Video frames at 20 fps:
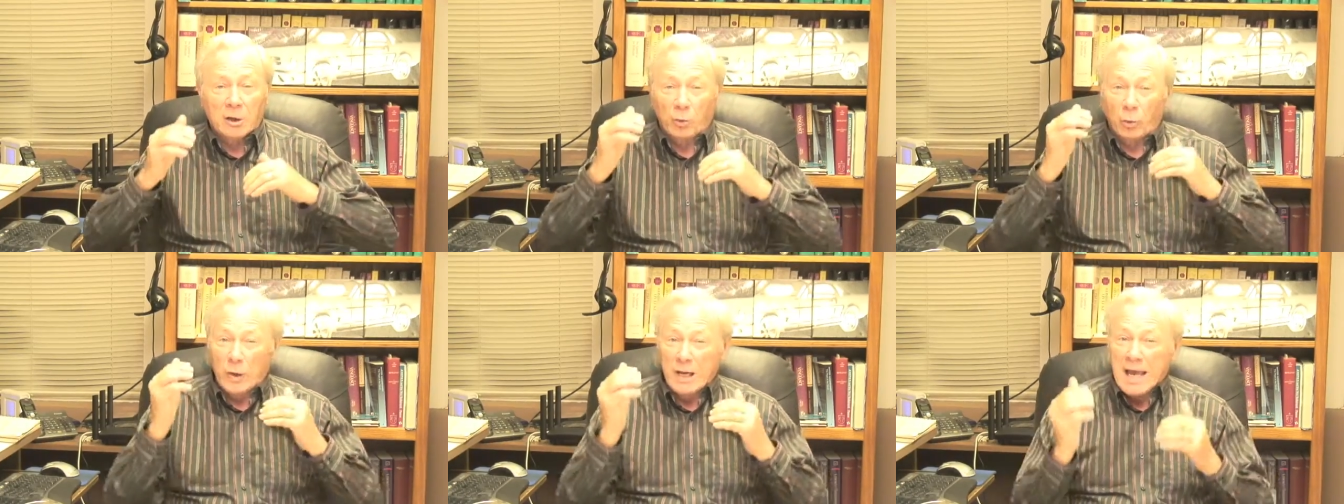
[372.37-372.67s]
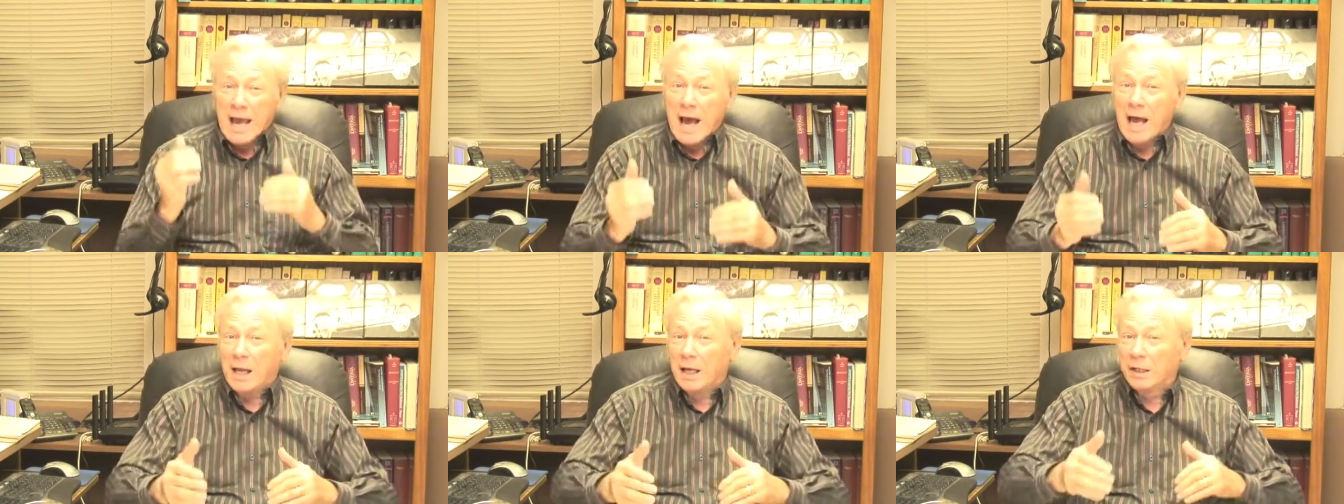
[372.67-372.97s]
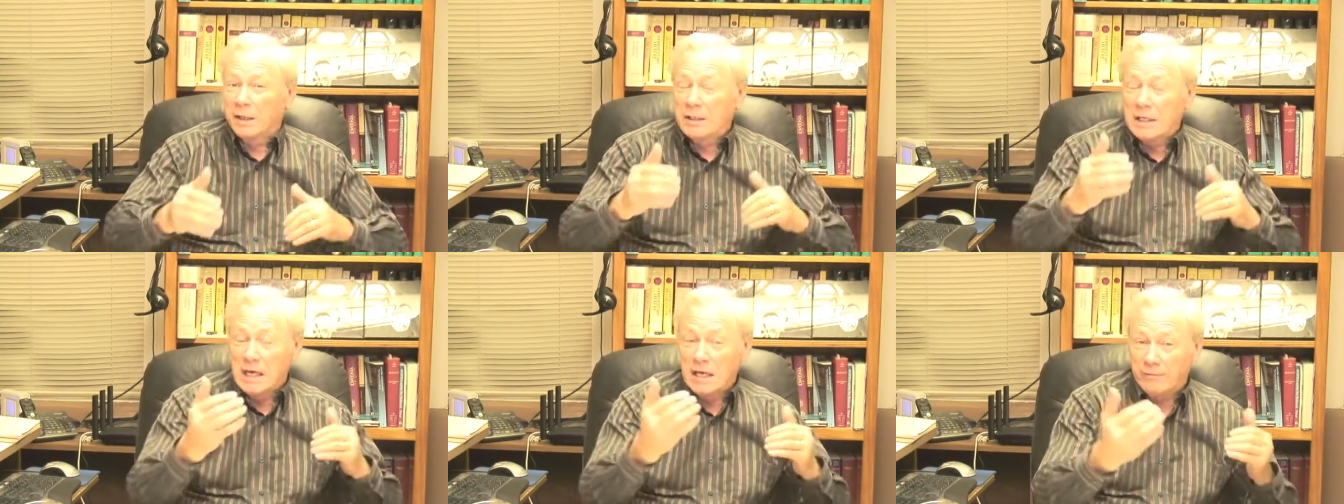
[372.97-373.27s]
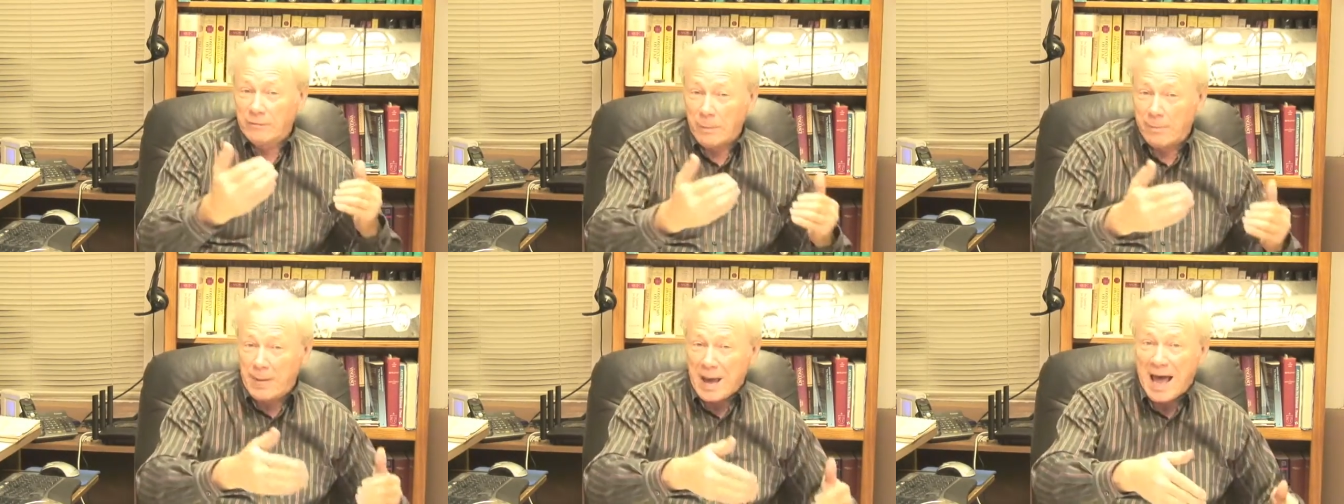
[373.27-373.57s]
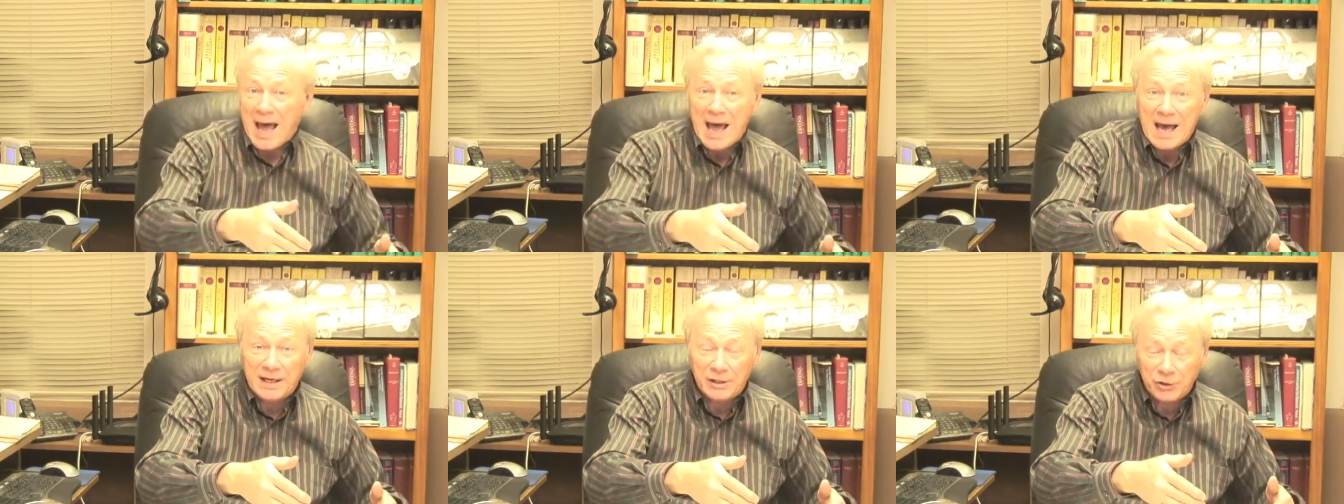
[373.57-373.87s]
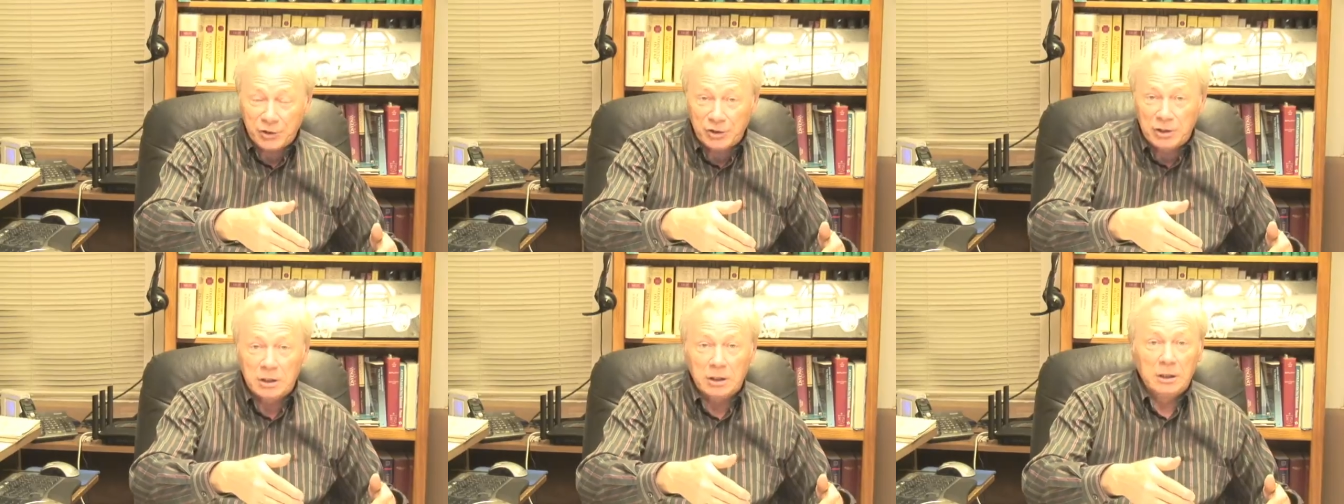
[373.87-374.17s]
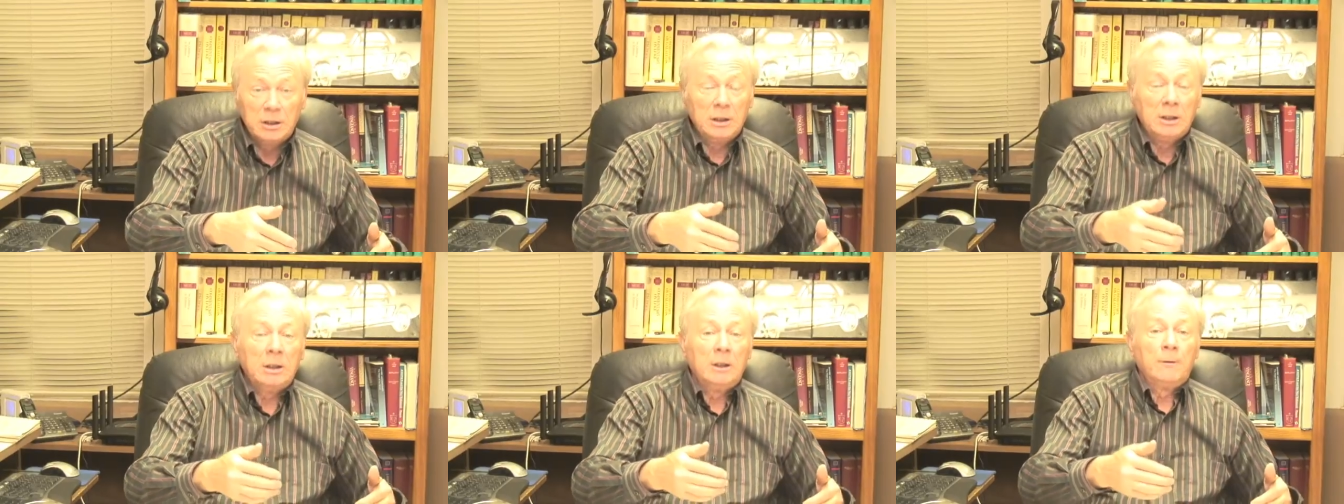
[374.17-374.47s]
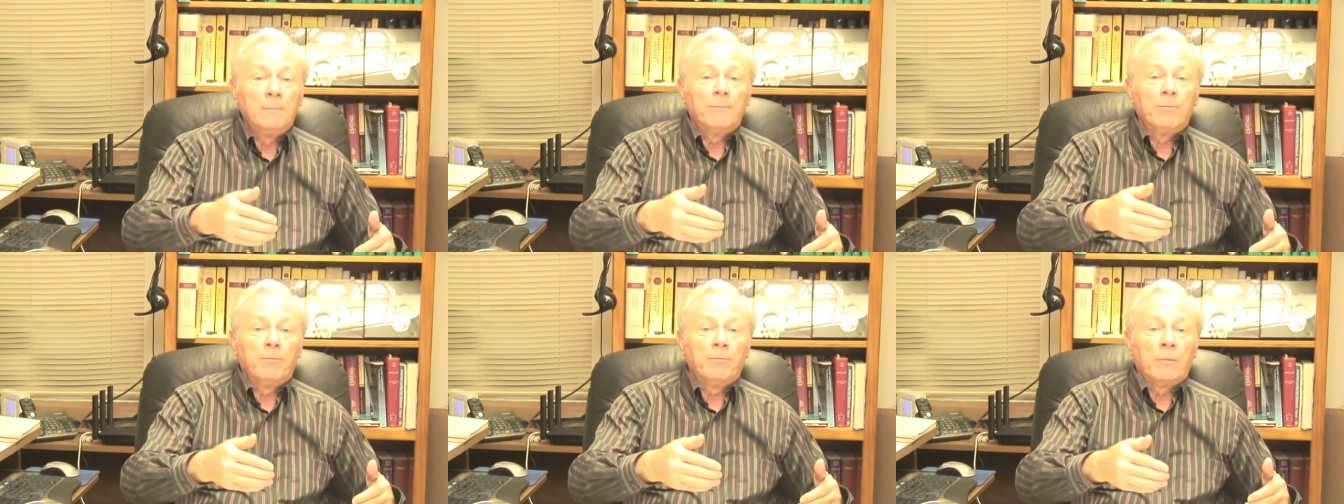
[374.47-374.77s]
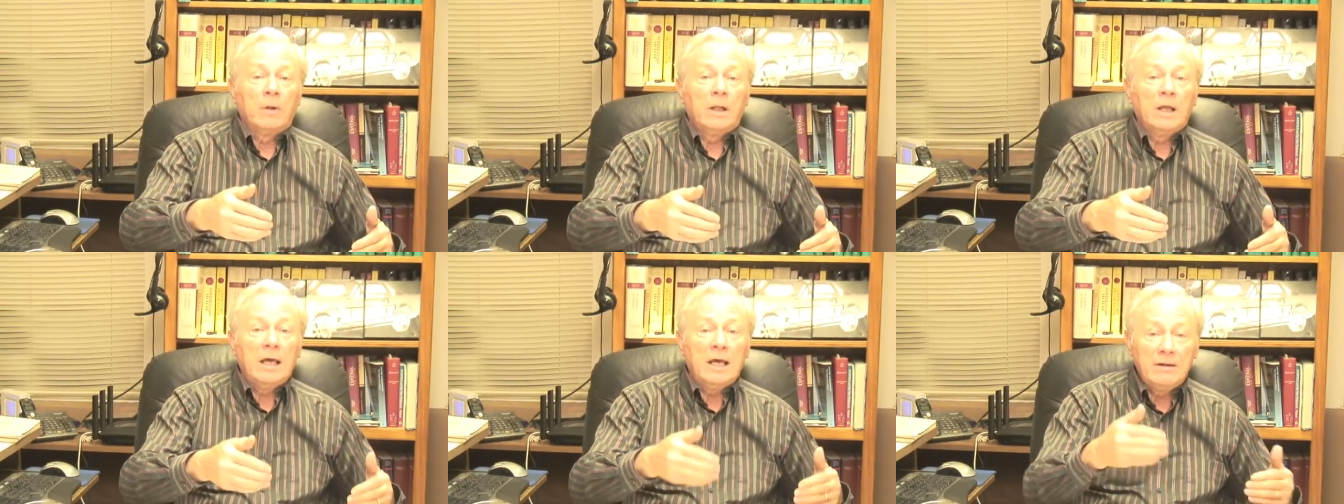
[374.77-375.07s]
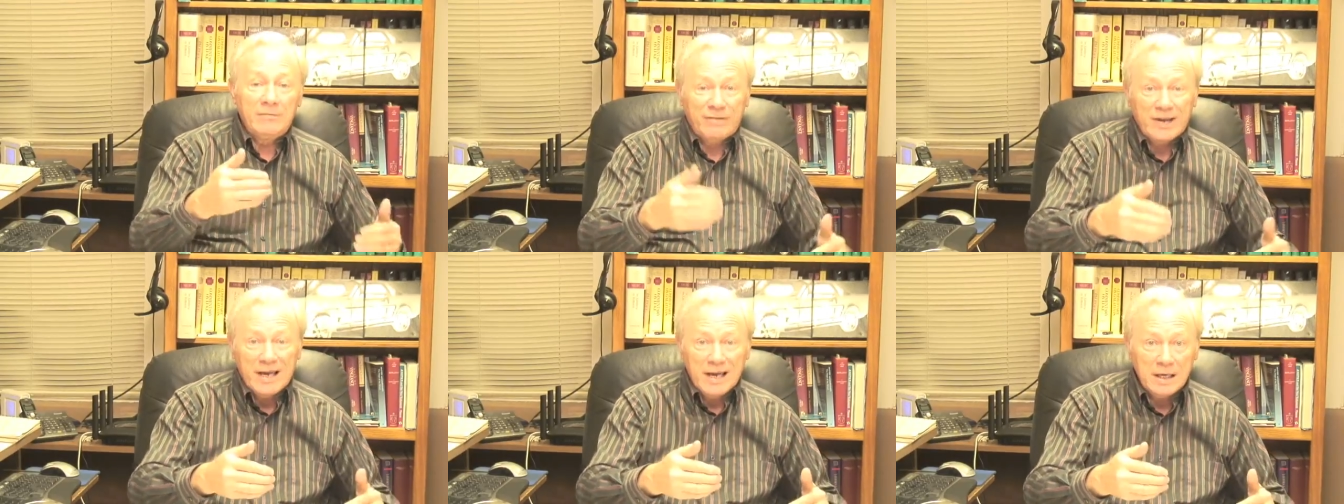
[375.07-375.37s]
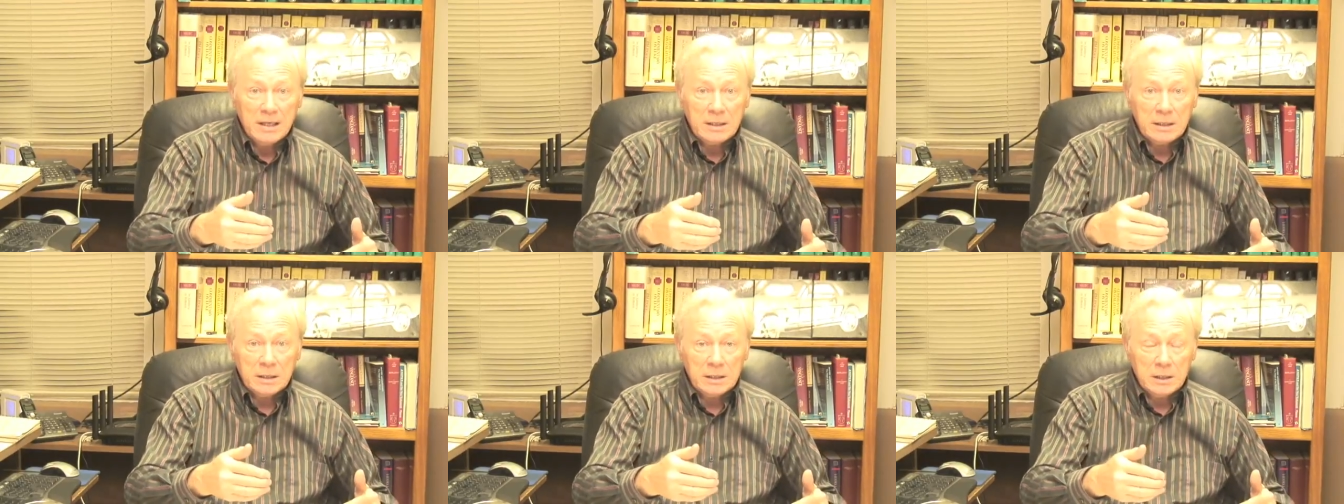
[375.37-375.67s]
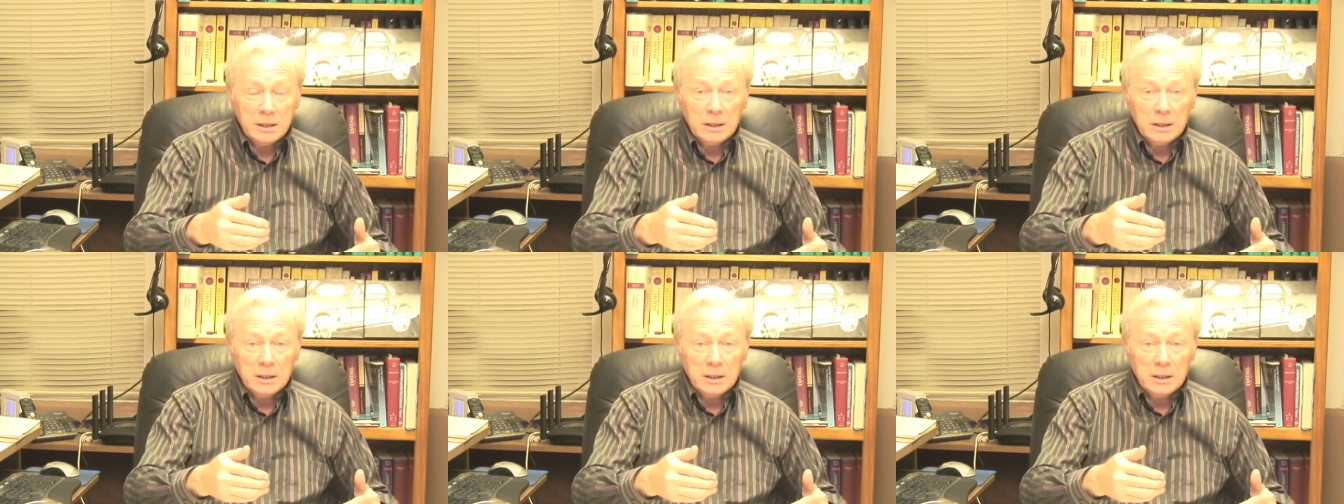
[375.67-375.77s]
a reality of a past event?